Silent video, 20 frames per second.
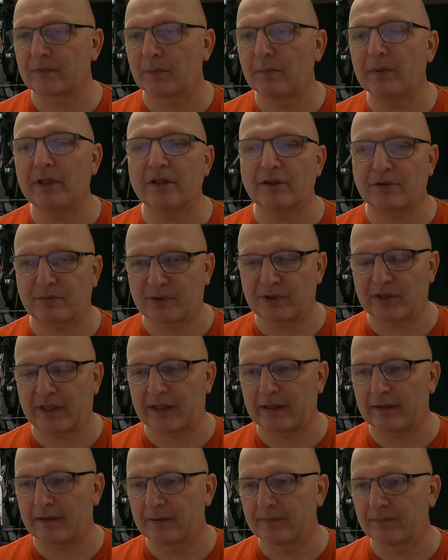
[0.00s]
meters per
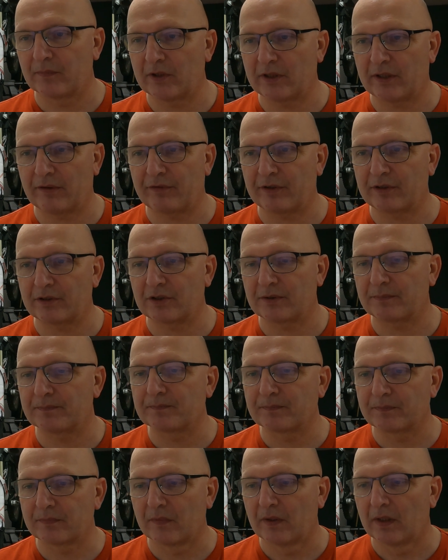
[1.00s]
second, a difference.
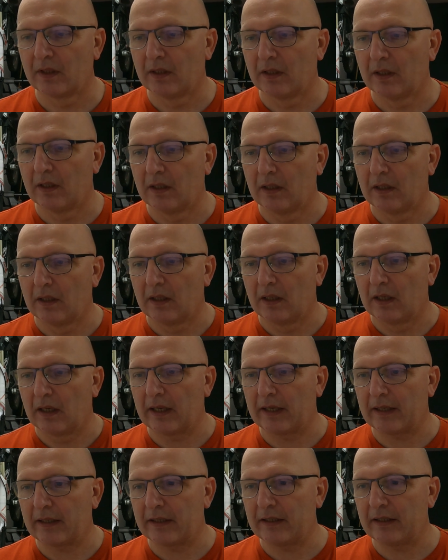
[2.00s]

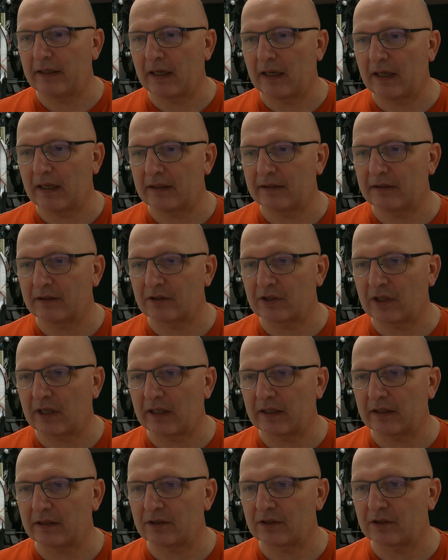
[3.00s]
And here are the
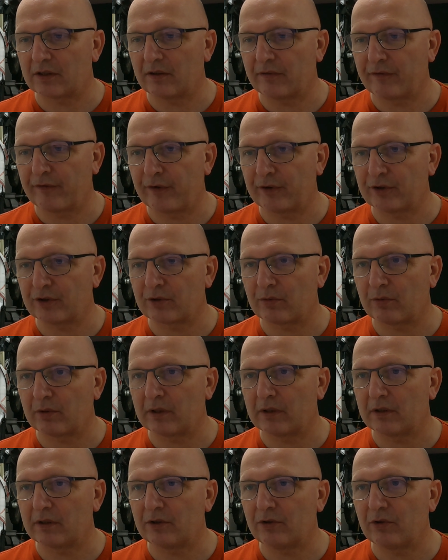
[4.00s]
targets. The first
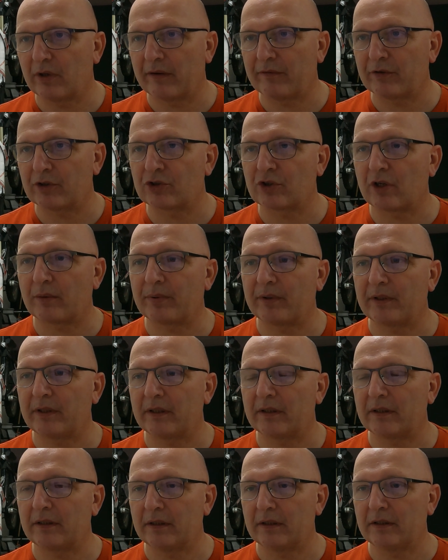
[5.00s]
one you have on top
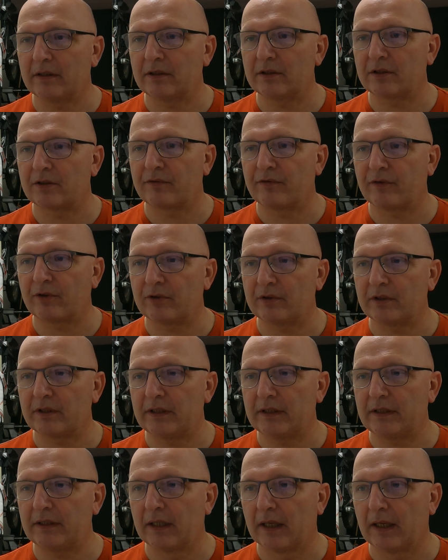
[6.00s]
here is for
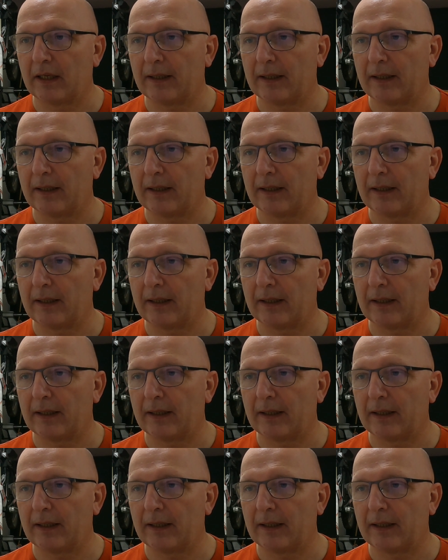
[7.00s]
the